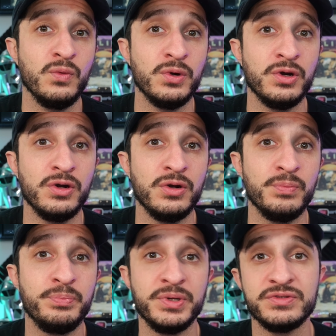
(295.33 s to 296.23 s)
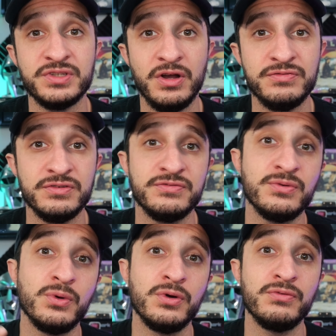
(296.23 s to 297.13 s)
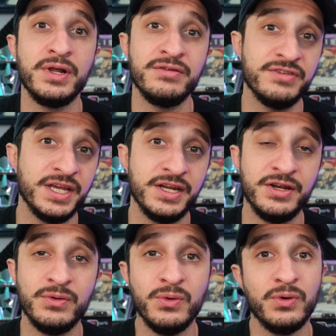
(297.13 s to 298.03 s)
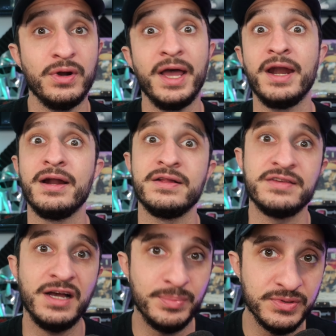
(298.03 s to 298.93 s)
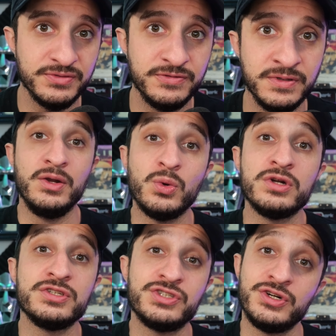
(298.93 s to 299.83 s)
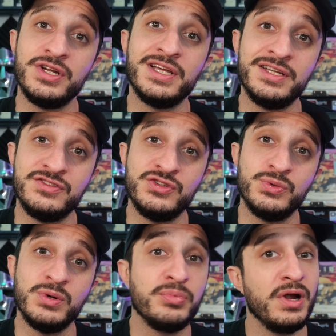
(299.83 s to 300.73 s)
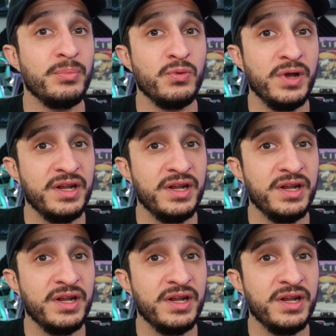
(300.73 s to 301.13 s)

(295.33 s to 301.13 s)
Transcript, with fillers: were built off of or renovated or added on top of in order to turn it into a proper